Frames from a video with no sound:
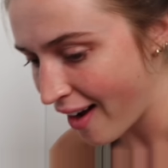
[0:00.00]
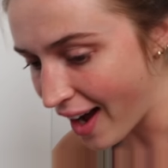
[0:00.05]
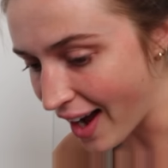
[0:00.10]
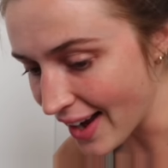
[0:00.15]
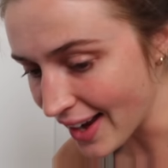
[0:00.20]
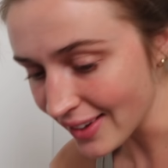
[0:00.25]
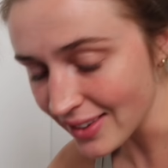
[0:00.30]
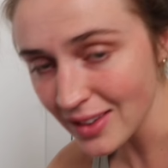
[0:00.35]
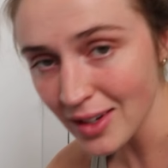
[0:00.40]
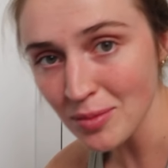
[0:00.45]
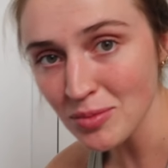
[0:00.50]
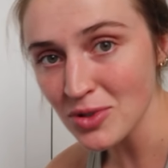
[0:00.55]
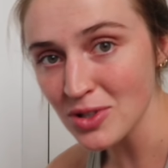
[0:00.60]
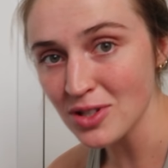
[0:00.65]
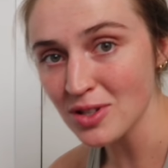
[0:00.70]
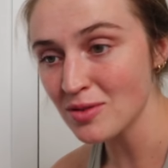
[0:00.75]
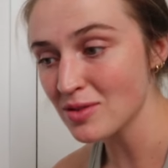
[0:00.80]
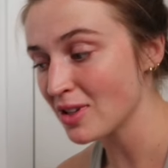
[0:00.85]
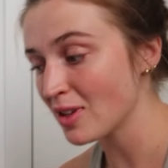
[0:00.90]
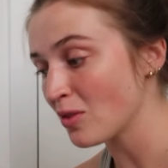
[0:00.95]
I ended up
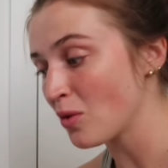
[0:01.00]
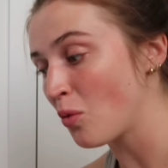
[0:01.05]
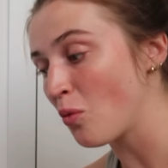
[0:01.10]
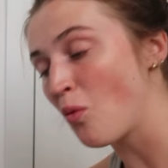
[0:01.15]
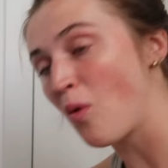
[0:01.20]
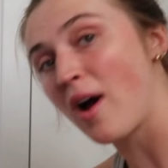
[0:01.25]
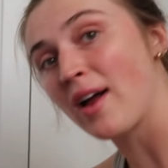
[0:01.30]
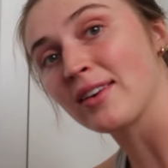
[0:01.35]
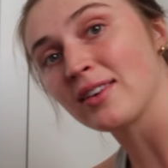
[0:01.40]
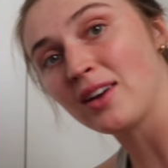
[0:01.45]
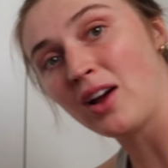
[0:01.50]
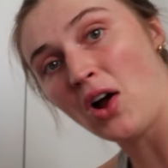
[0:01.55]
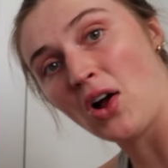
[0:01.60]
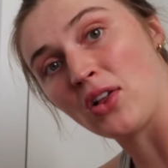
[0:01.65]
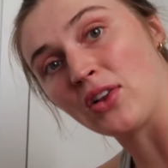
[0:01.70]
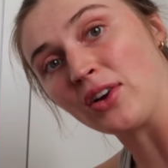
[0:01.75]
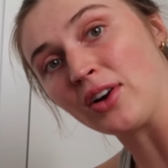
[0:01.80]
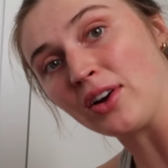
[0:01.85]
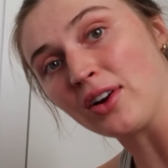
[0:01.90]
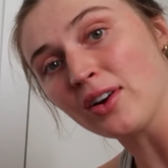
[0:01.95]
just using the one
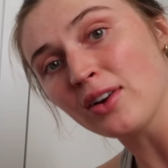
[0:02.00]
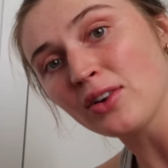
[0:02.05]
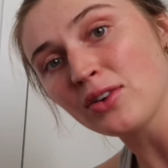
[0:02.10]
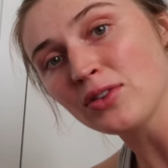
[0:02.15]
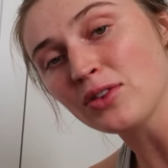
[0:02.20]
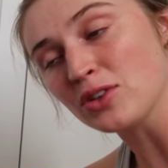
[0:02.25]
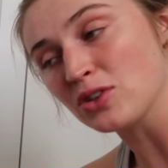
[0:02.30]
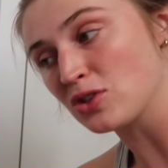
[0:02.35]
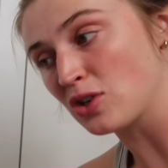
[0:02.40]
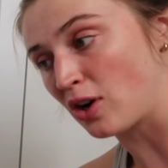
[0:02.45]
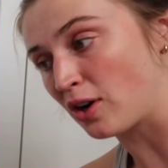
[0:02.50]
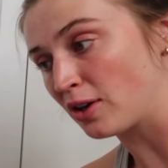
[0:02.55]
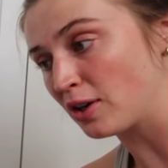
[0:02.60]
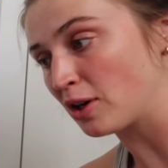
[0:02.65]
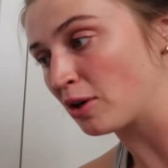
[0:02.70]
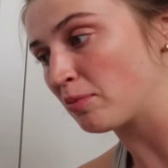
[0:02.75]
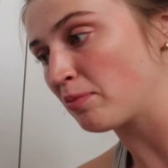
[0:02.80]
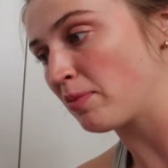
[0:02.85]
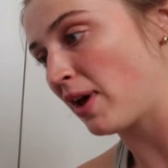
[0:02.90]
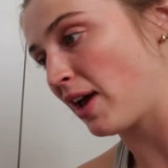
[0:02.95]
color, the
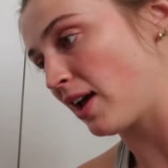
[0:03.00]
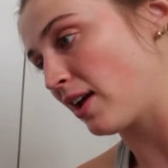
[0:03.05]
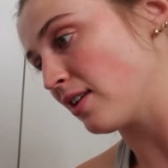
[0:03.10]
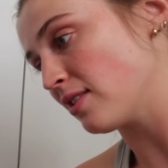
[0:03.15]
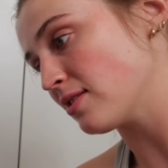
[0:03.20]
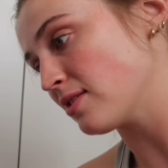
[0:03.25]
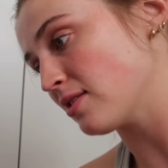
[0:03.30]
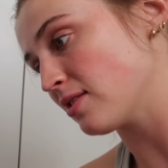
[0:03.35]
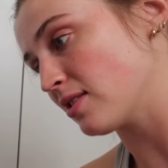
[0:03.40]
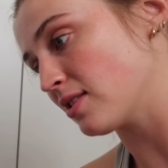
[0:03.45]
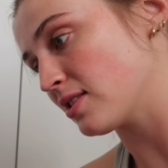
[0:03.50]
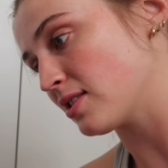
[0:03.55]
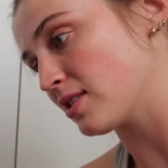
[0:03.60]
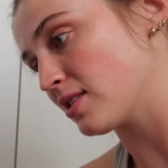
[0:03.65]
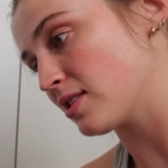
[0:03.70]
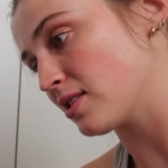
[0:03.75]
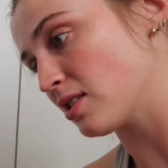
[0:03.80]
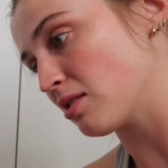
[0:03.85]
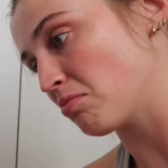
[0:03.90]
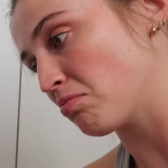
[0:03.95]
darker paint. This
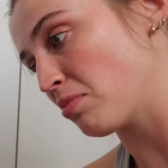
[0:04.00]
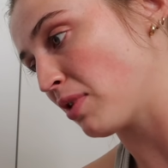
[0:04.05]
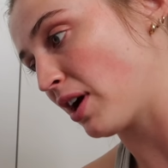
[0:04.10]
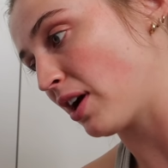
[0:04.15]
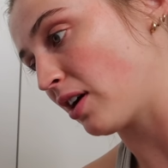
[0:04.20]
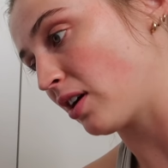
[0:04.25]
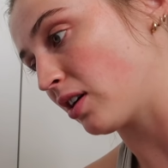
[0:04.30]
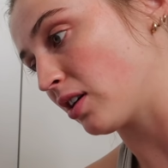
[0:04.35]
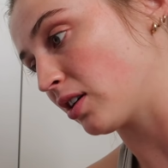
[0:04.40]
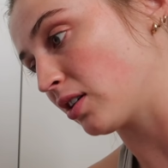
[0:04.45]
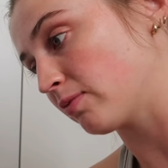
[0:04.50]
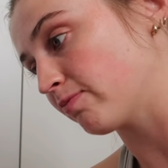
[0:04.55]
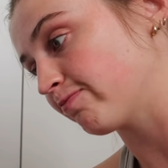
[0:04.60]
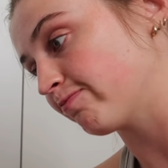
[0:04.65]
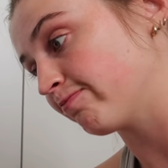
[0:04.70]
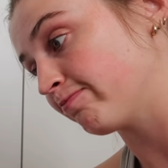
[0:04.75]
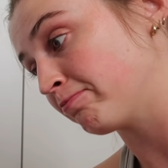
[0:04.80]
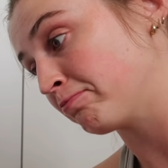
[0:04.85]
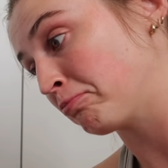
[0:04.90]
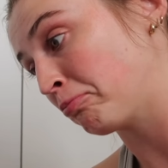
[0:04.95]
is the Bare
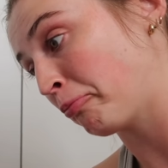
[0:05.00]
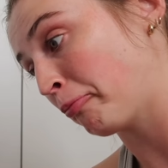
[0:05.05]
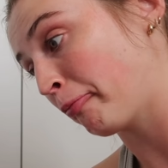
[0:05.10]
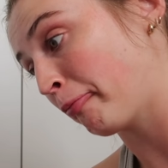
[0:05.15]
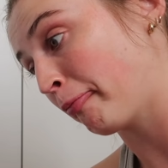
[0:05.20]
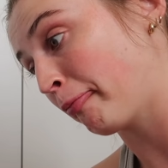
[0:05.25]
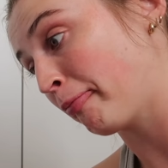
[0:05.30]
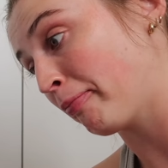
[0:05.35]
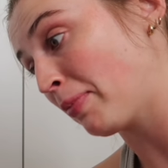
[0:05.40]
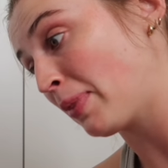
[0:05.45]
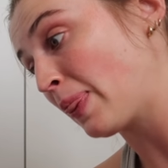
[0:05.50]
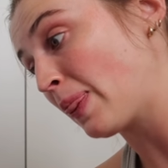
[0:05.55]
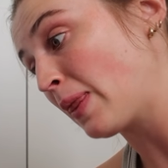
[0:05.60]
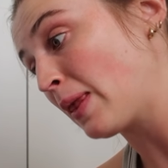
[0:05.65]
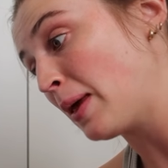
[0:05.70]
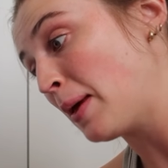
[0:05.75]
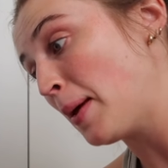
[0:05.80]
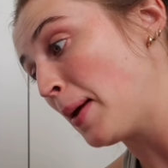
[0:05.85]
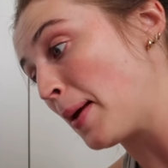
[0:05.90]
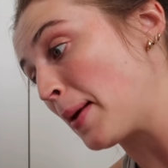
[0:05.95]

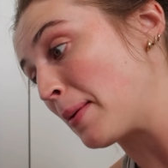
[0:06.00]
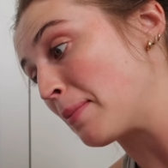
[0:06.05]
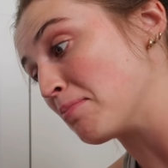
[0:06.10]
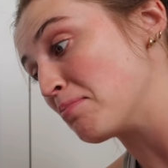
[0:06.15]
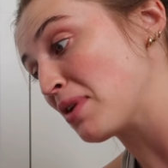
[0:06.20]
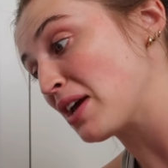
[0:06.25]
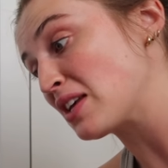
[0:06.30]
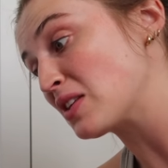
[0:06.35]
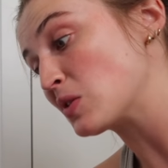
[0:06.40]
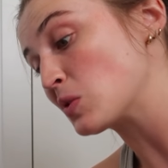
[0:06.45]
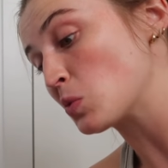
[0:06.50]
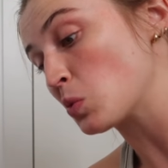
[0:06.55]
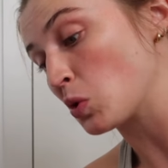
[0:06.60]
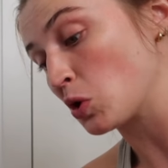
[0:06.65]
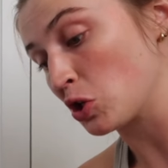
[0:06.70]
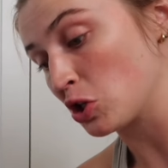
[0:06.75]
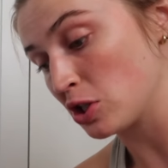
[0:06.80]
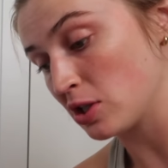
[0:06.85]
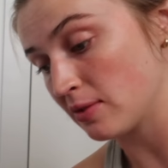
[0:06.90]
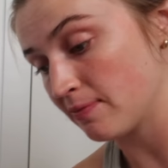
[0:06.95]
in
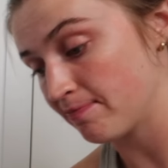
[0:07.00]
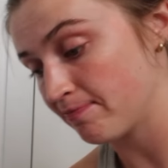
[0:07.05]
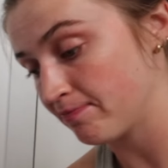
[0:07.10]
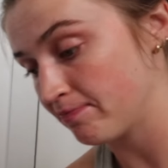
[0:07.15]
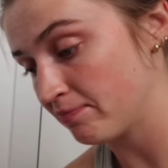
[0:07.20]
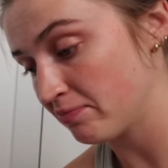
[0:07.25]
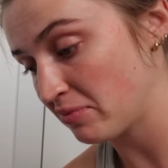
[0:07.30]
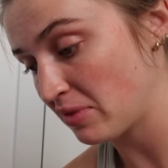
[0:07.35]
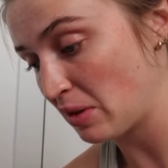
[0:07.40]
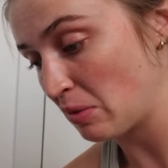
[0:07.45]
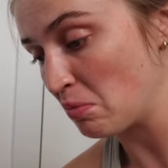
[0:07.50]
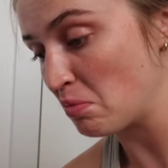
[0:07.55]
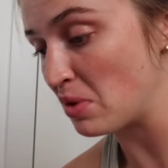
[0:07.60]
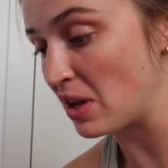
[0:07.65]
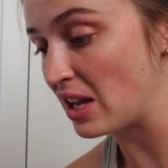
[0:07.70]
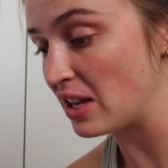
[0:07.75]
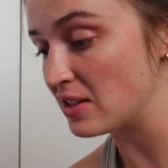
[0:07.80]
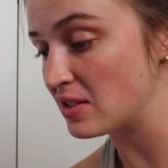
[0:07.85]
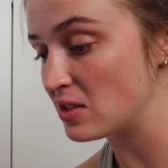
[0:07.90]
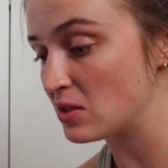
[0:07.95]
Basewood.
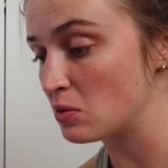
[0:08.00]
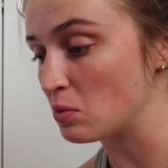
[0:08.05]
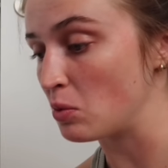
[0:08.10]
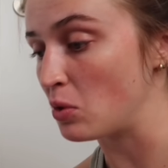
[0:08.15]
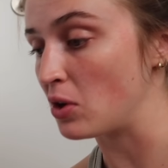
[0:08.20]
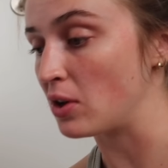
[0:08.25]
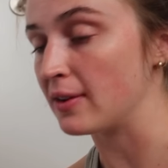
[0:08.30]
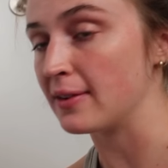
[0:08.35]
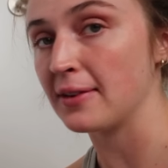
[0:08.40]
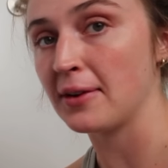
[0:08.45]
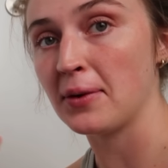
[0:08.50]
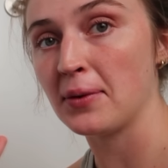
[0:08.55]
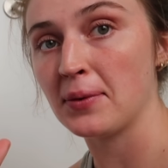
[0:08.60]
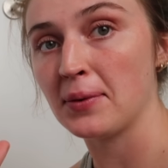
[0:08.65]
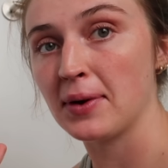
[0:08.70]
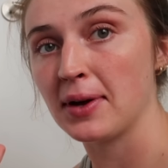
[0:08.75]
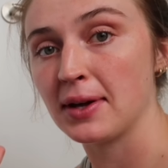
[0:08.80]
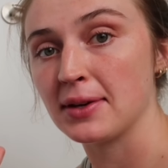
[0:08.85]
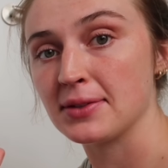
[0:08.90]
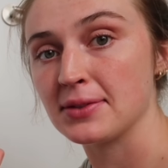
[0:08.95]
Basewood. Oh,
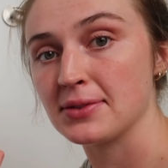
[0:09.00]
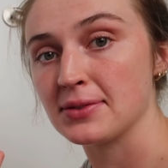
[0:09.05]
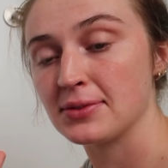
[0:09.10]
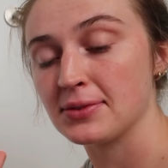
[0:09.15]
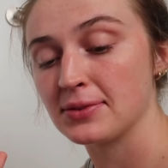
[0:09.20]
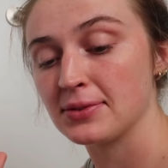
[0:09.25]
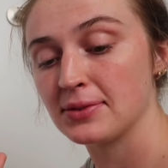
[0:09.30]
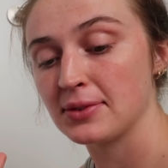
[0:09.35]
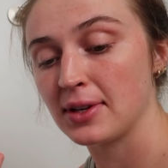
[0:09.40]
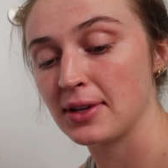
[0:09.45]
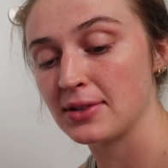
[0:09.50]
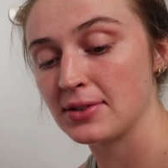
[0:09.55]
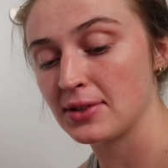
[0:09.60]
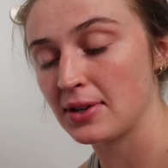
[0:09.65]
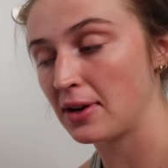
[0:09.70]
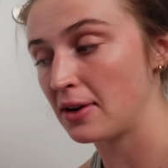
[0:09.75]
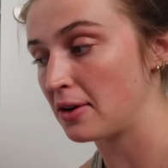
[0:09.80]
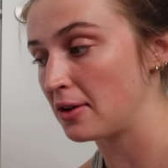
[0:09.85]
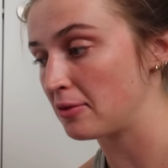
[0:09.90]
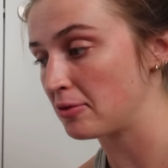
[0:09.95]
I just
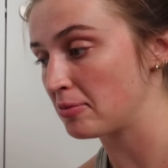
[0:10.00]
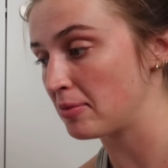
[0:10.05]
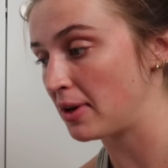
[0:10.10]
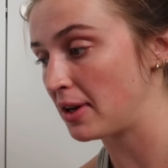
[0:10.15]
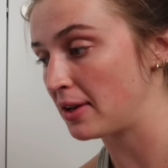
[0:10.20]
got it all over my